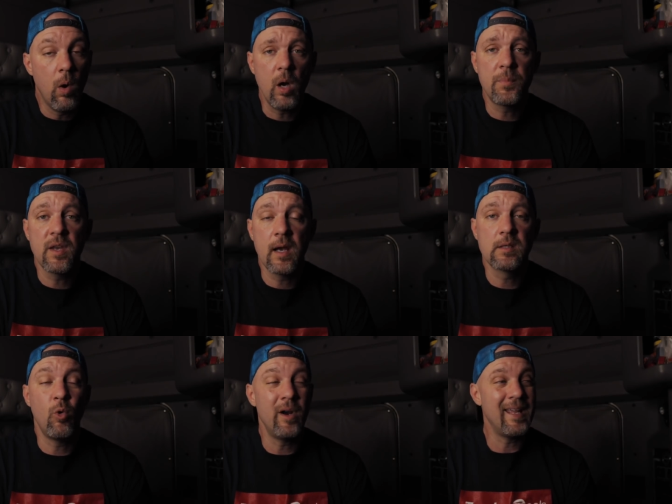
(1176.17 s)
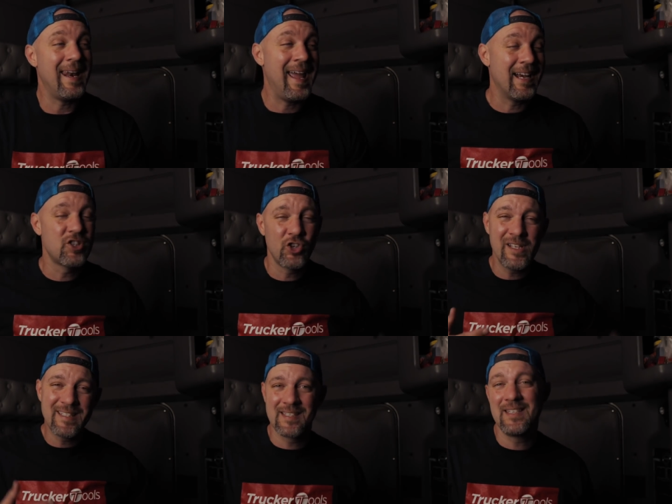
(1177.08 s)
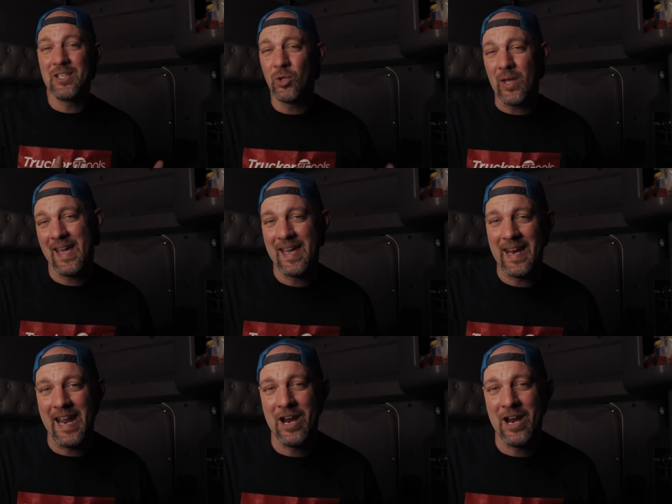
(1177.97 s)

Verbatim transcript: woke up the next morning and actually still had